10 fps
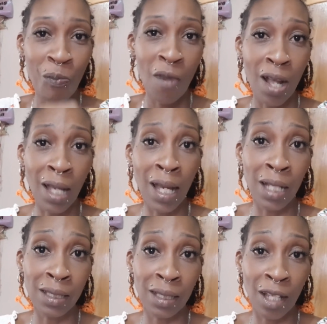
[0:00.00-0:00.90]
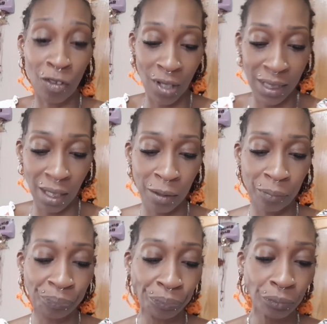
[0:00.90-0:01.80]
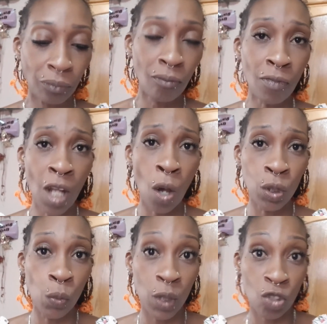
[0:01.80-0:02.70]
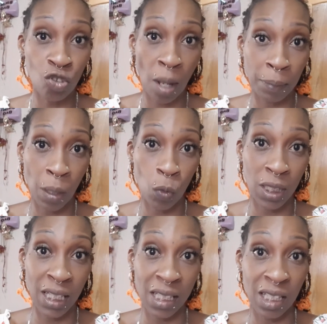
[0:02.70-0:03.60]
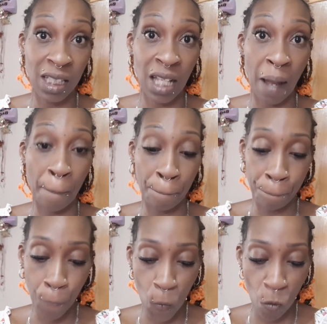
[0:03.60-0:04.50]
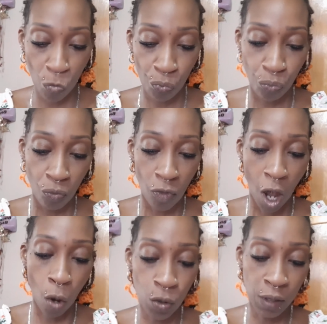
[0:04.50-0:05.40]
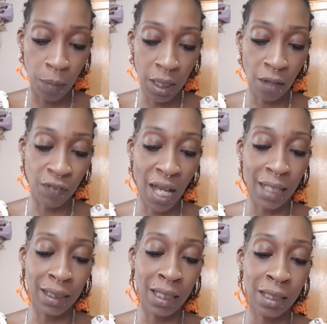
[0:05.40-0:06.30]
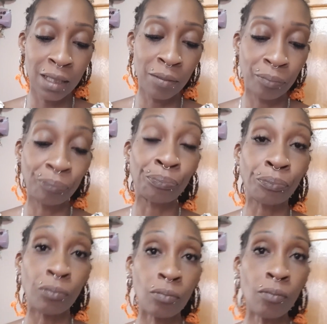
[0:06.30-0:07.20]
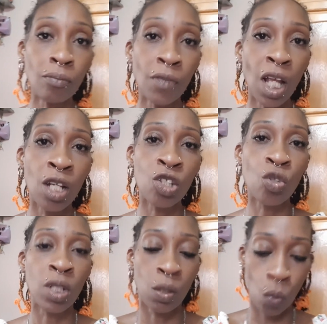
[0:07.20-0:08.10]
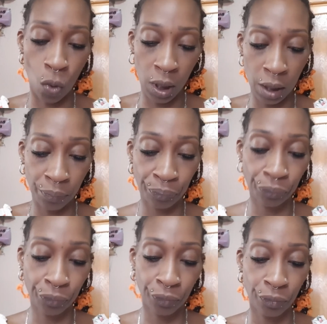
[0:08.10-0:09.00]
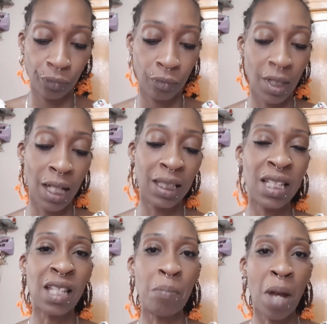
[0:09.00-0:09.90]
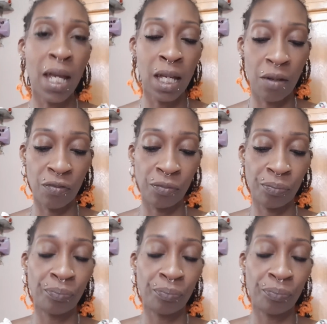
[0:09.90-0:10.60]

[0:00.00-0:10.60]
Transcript: Like Hansel and Gretel. How the witch trapped them with eating the house made of candies. I sure the wall, at least in my heaven,